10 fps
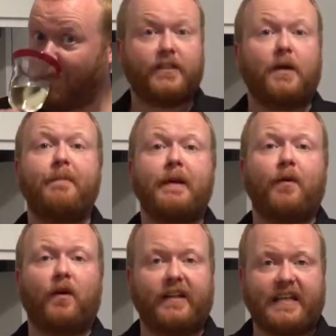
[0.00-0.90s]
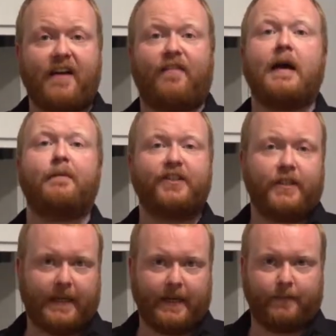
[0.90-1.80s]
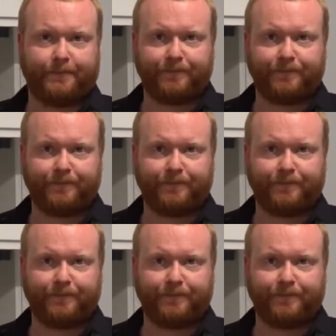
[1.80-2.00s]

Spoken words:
Some people like to have lemon chicken.